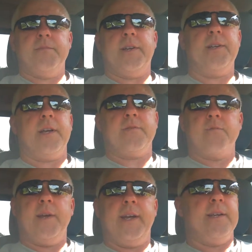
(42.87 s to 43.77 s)
I
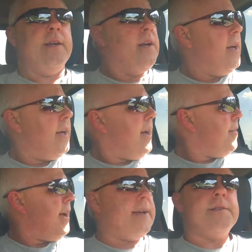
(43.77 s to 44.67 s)
went ahead,
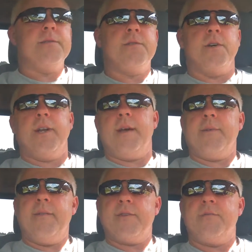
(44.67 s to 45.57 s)
I think I took it up,
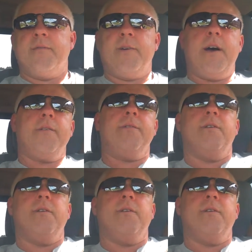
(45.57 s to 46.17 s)
and gave it to my father.